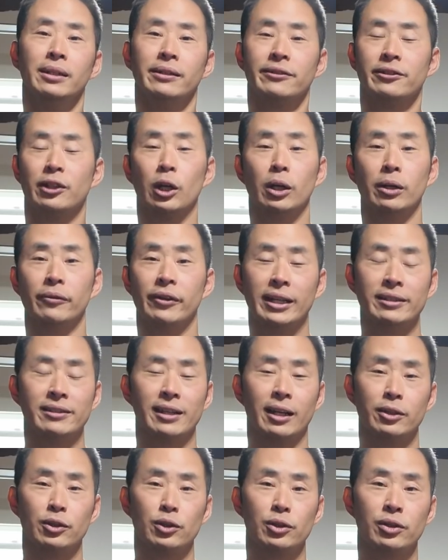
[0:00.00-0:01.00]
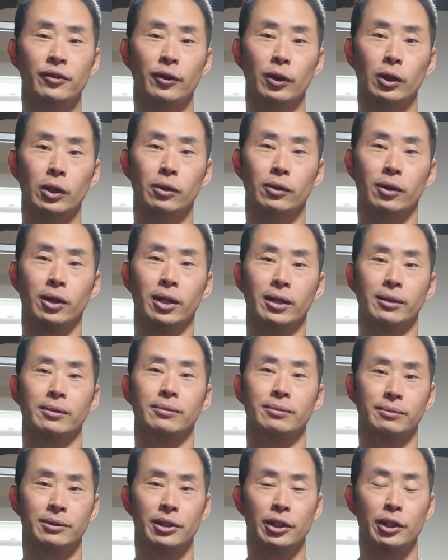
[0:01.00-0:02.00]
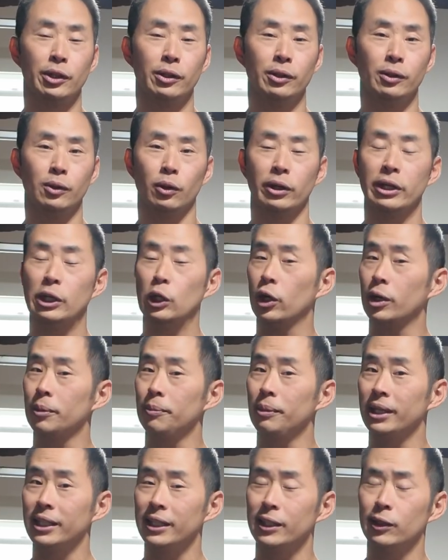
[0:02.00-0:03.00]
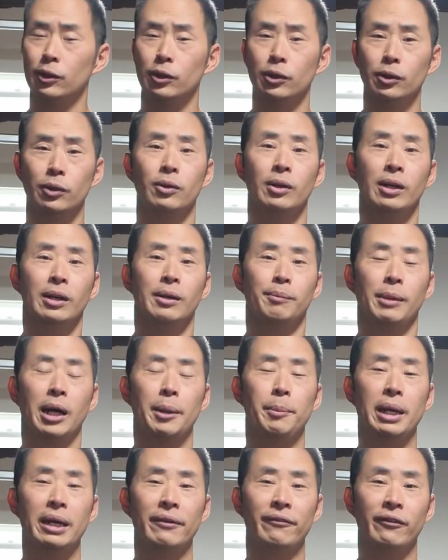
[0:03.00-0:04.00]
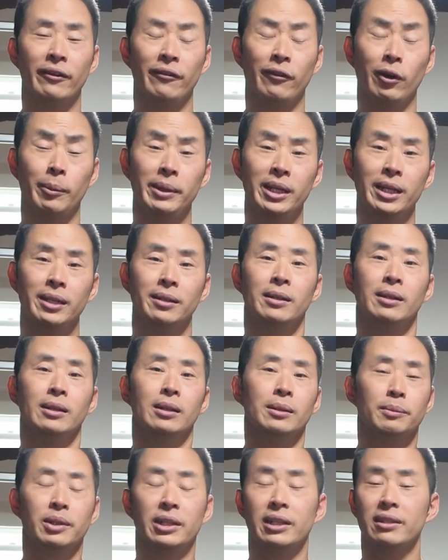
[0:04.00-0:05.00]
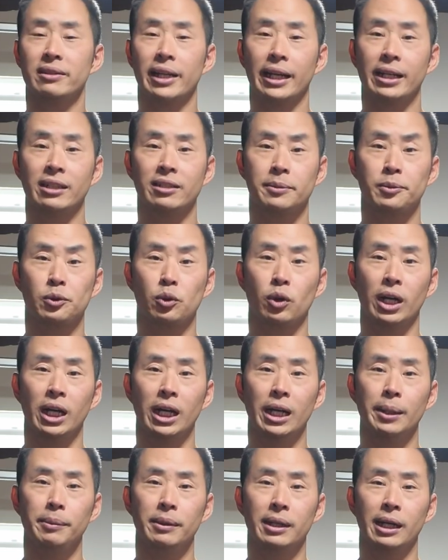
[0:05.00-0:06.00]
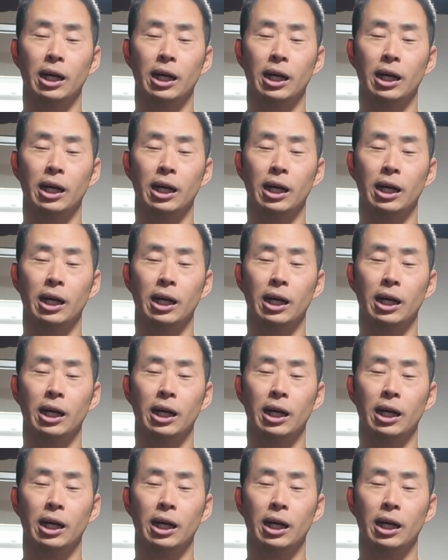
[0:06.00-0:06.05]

So if that sounds useful or to you, or you know anybody who might benefit from it, please like and subscribe.